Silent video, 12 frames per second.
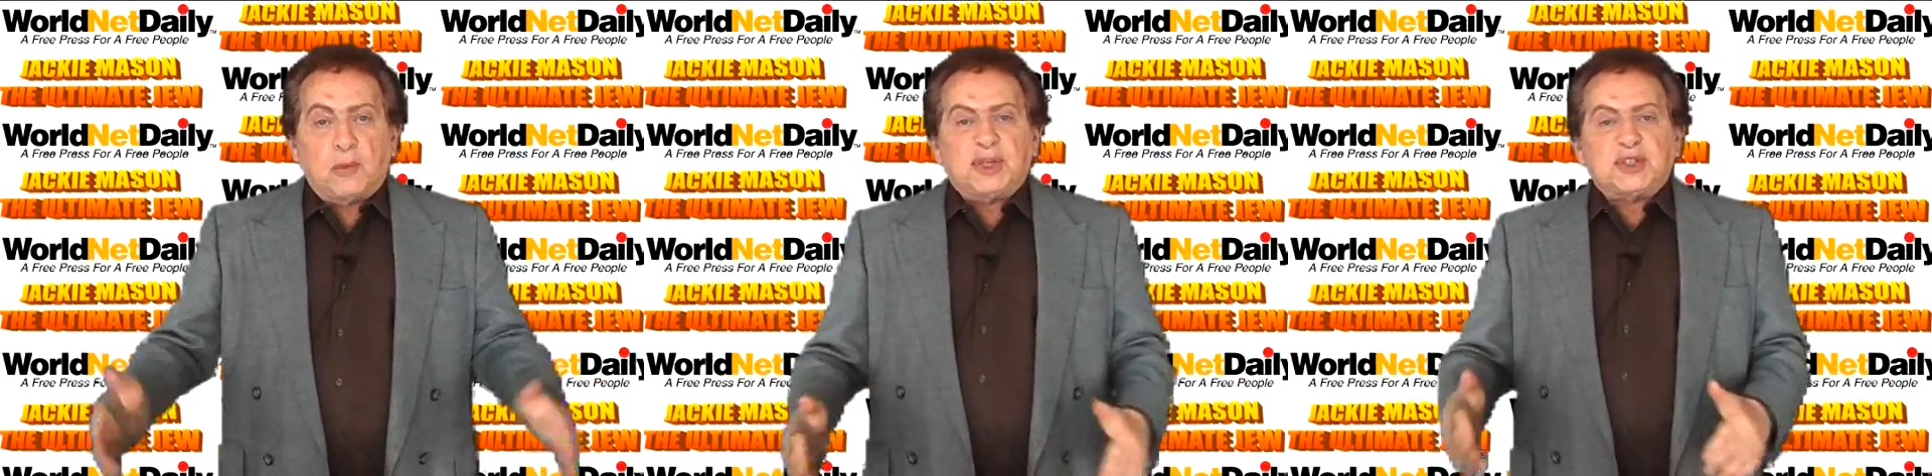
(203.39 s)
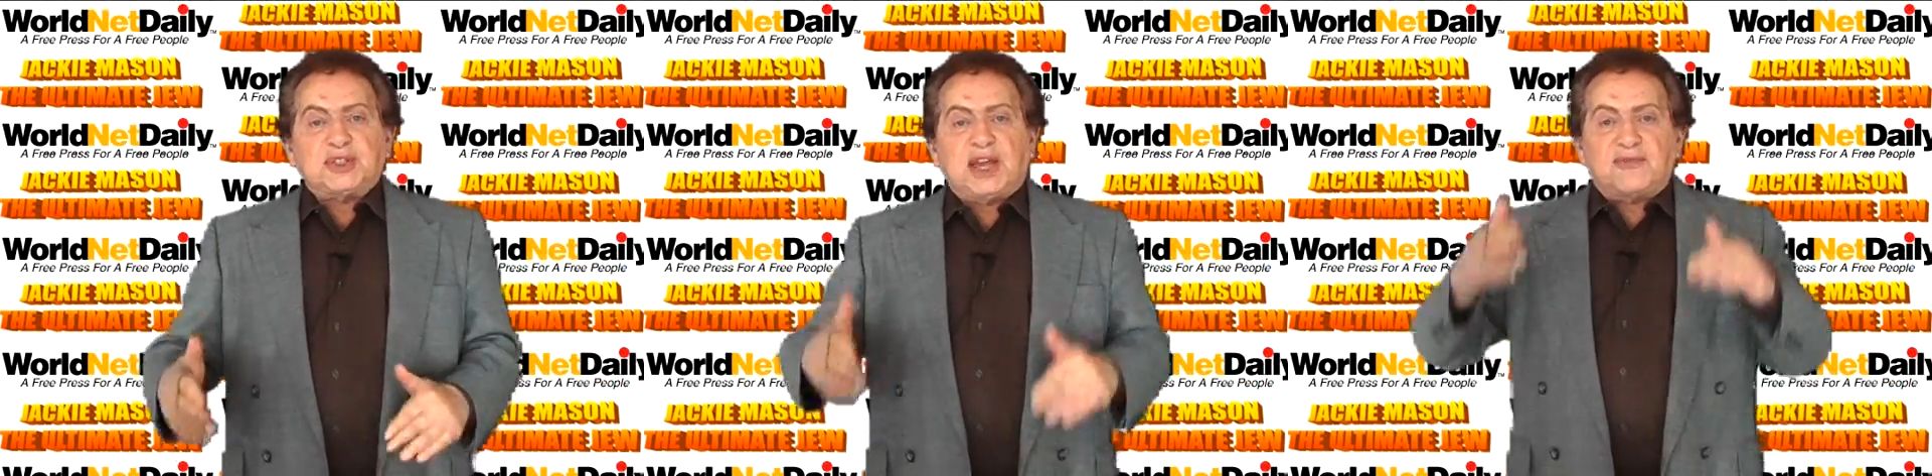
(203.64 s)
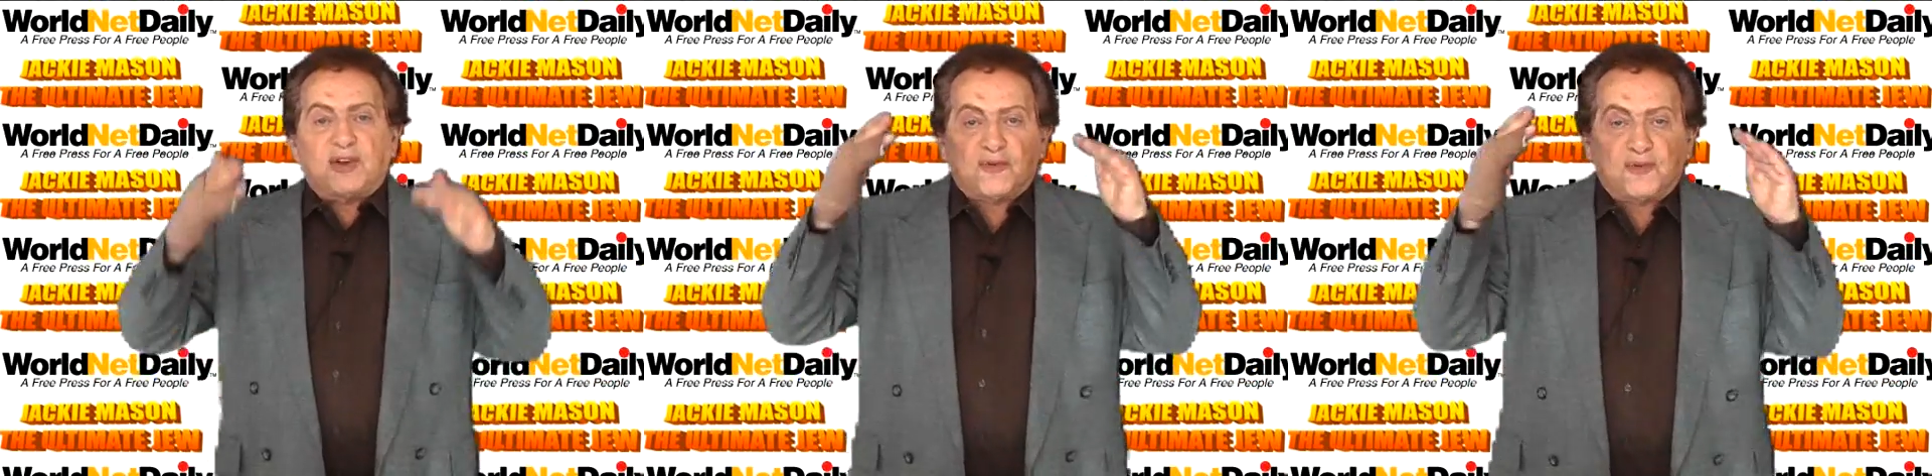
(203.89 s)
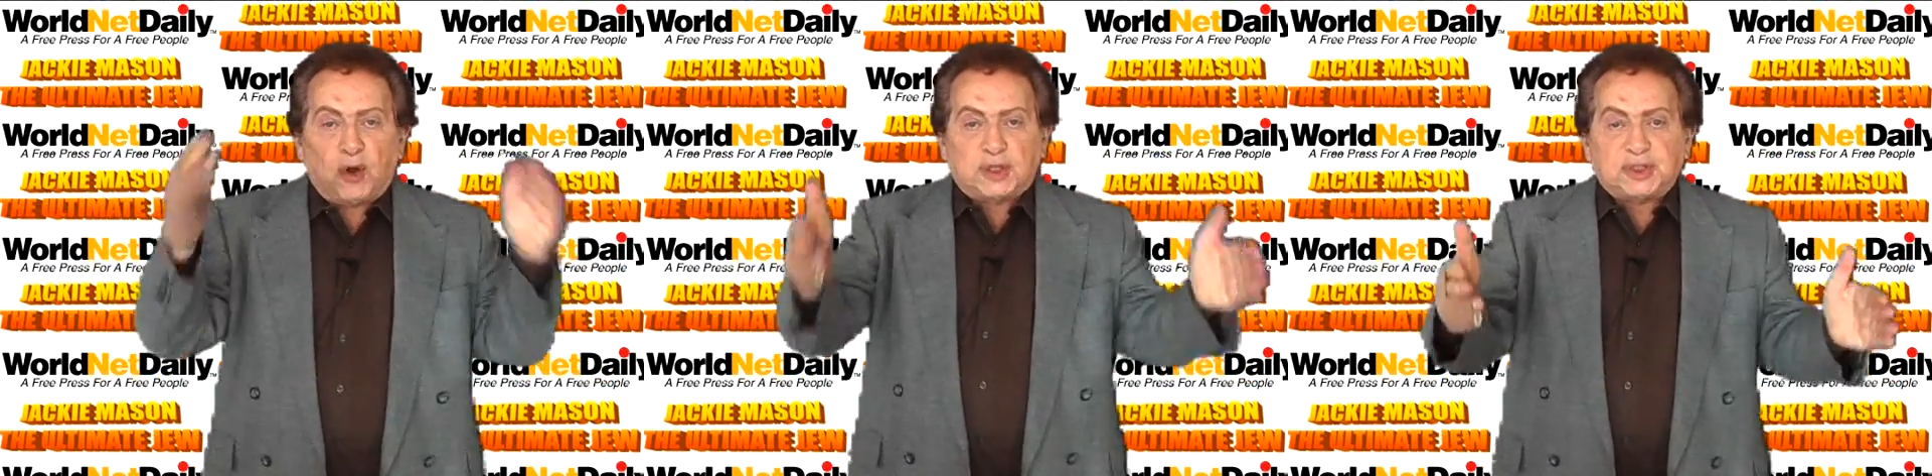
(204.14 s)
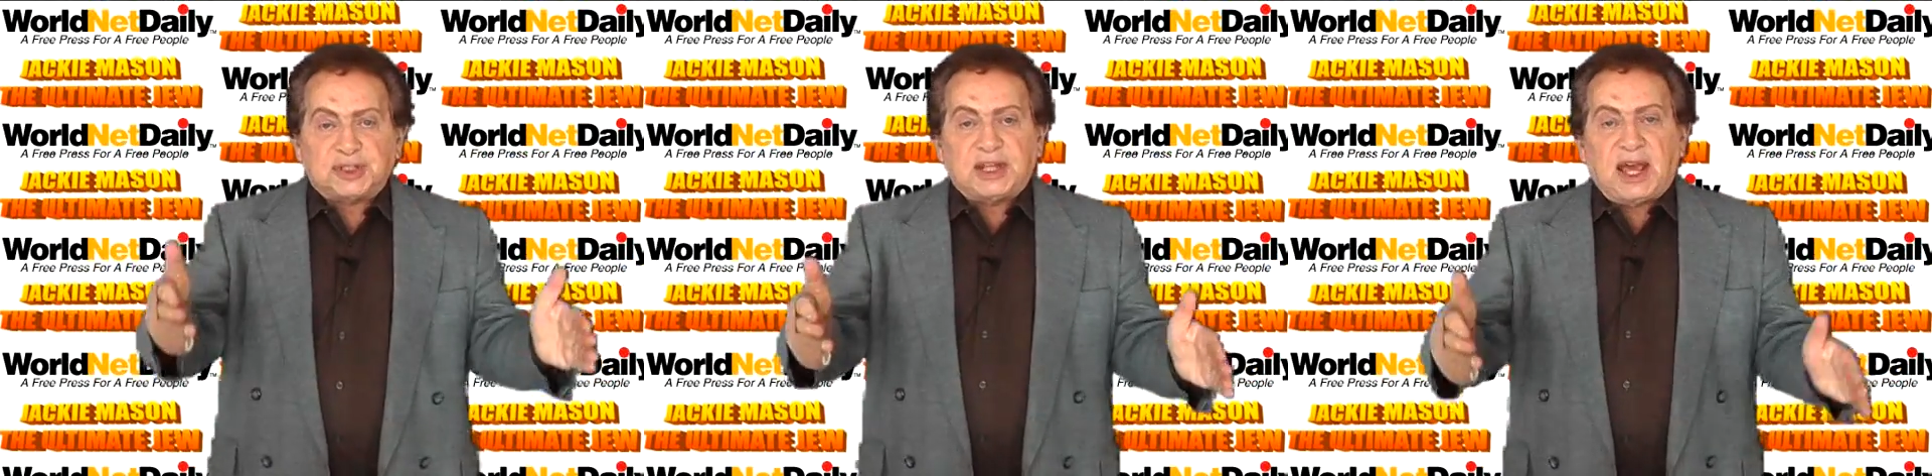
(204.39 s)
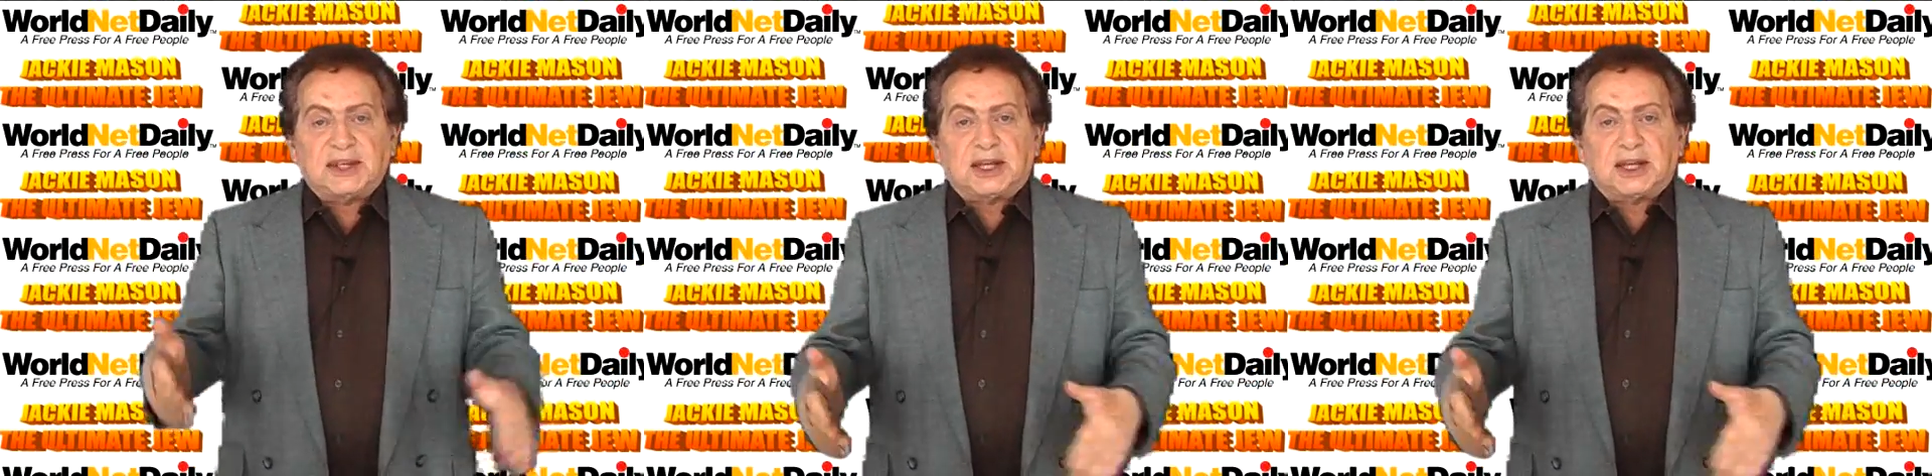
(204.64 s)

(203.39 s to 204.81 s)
We'd save a fortune and